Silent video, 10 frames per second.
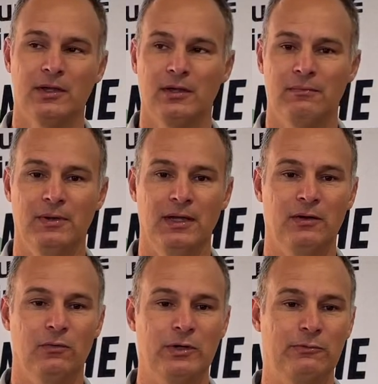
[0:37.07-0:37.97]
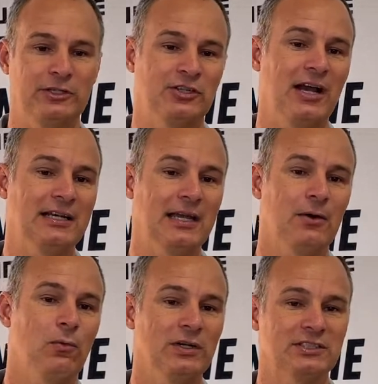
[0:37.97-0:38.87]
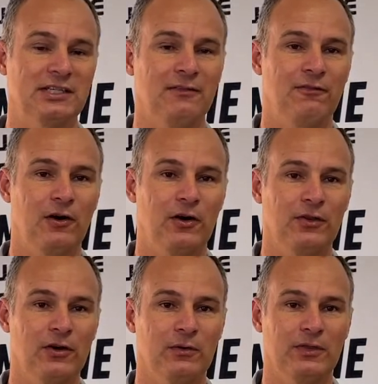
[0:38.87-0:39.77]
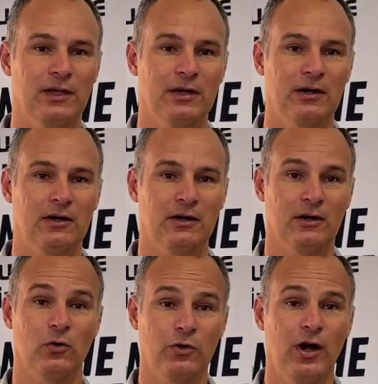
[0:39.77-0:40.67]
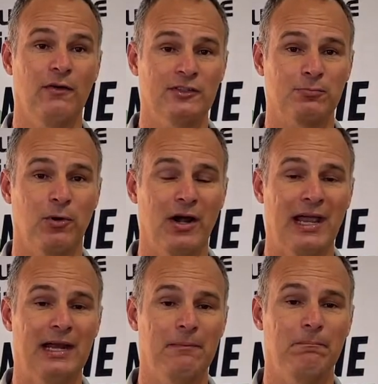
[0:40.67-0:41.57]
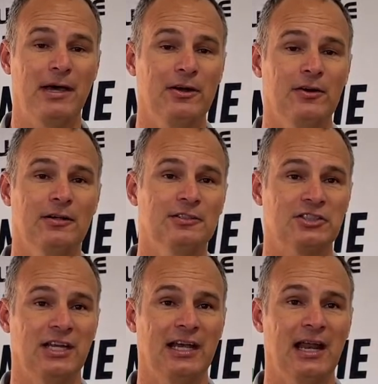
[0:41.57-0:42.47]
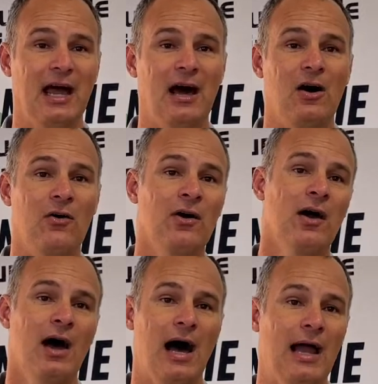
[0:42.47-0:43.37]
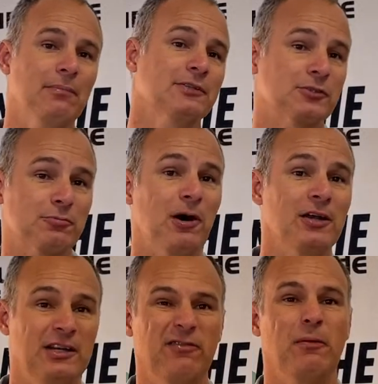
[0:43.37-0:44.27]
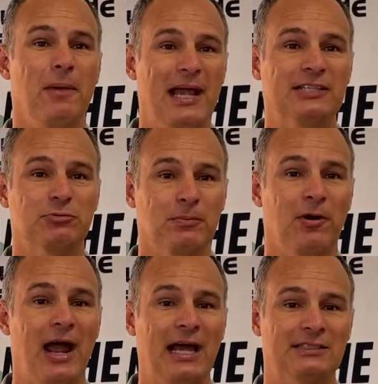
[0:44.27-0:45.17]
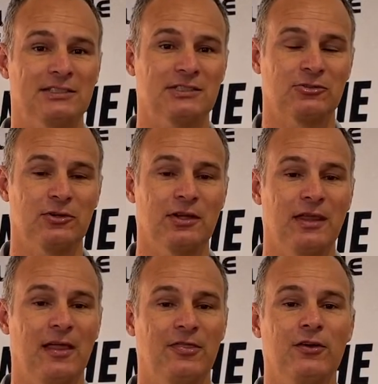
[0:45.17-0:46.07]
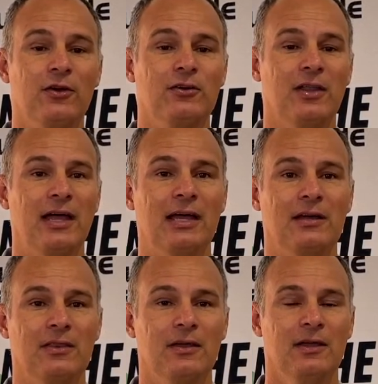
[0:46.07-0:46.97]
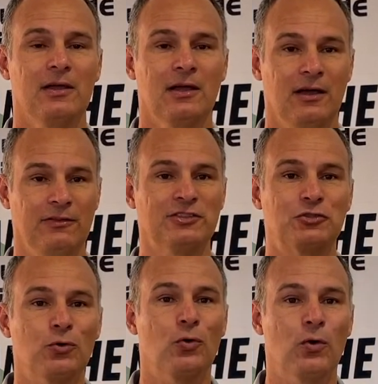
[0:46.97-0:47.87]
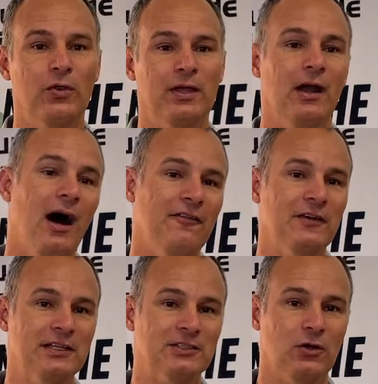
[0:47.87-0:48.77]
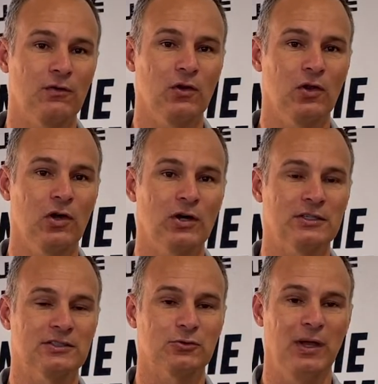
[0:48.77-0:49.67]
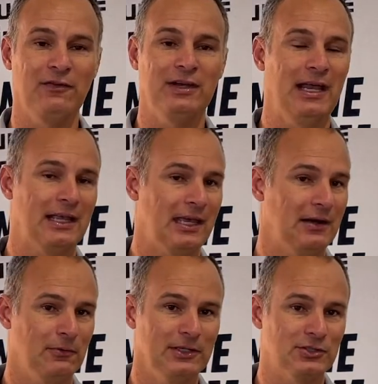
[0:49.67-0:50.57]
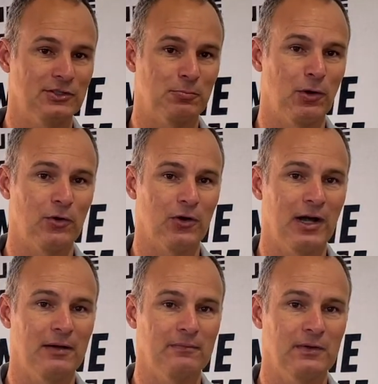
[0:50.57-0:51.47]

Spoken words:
But we try to take it one step farther within our Golden Harvest brand and better understand how hybrids respond to different management practices, really that third leg of the stool that often gets overlooked. And so we have a dedicated research program